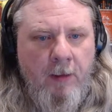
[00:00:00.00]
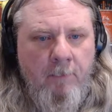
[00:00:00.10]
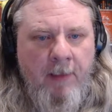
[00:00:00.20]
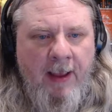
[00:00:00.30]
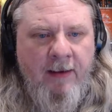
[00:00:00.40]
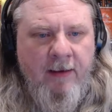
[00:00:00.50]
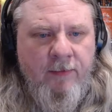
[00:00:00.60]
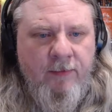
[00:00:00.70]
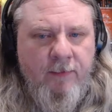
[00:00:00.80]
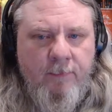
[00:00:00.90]

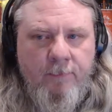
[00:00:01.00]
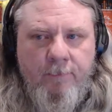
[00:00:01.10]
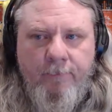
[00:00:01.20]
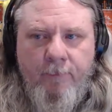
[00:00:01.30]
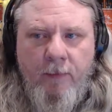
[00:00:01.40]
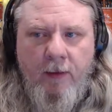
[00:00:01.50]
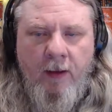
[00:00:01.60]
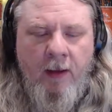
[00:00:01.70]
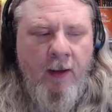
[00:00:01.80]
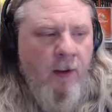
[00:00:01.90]
madness,
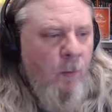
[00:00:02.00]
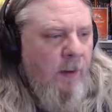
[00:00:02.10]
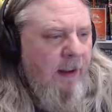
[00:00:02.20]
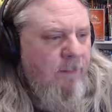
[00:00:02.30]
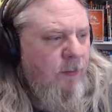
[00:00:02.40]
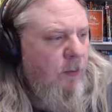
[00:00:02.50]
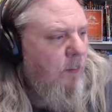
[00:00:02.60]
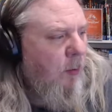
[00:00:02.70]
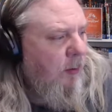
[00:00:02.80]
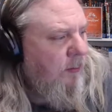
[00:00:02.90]
we have two
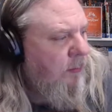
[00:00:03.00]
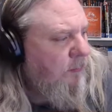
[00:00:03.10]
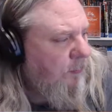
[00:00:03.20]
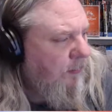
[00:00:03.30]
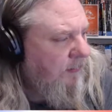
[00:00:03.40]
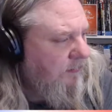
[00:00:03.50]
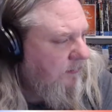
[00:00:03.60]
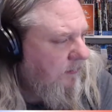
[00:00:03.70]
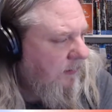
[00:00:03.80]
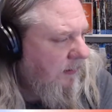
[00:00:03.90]
important news
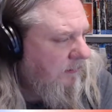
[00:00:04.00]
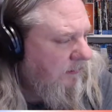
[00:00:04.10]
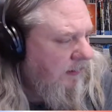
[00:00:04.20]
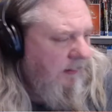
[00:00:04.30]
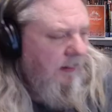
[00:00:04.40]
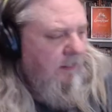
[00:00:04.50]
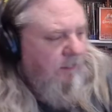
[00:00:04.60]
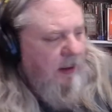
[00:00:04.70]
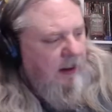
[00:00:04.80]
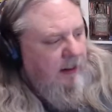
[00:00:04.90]
stories that
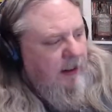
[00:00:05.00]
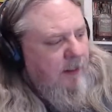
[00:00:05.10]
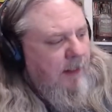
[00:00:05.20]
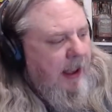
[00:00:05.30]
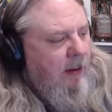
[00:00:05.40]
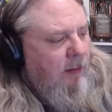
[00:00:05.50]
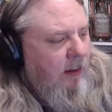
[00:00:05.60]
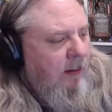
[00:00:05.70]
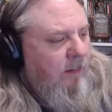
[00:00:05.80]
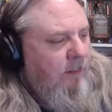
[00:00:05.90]
have kind of come out
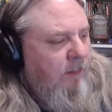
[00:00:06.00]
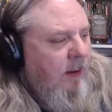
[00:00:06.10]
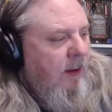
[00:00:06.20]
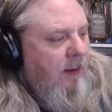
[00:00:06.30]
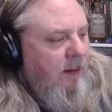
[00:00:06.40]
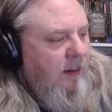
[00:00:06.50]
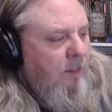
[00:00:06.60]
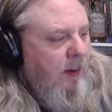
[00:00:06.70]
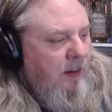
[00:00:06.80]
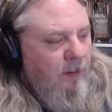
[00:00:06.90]
of the
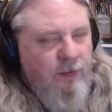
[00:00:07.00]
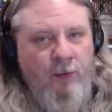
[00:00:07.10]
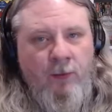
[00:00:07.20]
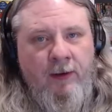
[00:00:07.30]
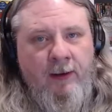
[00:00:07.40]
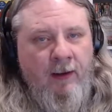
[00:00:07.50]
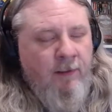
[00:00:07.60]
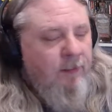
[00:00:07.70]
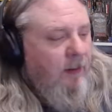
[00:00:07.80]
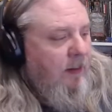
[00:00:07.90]
bigger story
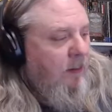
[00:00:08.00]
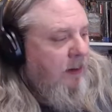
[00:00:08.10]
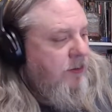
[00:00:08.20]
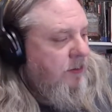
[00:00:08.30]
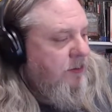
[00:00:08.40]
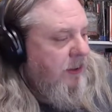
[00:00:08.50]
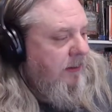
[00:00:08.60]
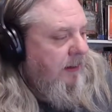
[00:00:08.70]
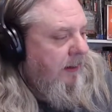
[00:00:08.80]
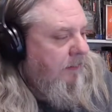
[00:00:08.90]
of the congressional
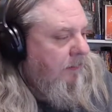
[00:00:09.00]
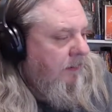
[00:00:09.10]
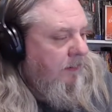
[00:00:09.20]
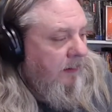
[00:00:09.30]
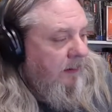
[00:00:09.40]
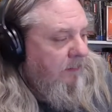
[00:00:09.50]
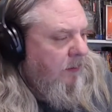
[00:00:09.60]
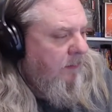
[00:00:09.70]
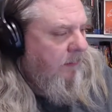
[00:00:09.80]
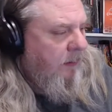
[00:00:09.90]
shutdown, or
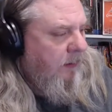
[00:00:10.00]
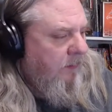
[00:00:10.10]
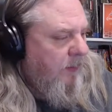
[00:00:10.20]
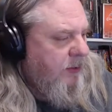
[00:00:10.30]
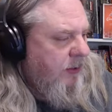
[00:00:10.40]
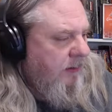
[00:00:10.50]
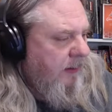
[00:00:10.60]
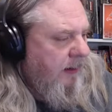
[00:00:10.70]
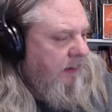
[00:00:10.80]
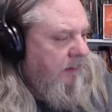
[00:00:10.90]
the federal government
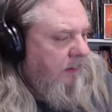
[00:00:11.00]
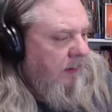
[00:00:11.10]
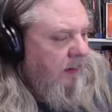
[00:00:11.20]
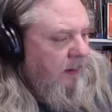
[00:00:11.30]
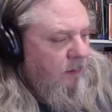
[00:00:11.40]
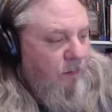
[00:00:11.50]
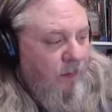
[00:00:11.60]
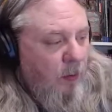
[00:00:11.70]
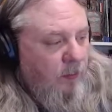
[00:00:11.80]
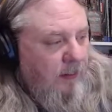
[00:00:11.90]
shutdown
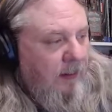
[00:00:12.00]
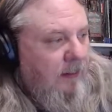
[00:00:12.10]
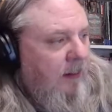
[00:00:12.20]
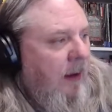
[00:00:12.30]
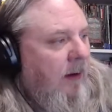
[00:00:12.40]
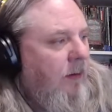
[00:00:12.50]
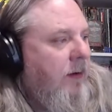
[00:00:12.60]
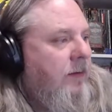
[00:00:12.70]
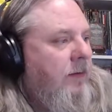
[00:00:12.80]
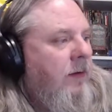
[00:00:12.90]
vote in
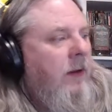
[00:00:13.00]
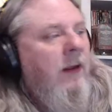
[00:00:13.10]
Congress.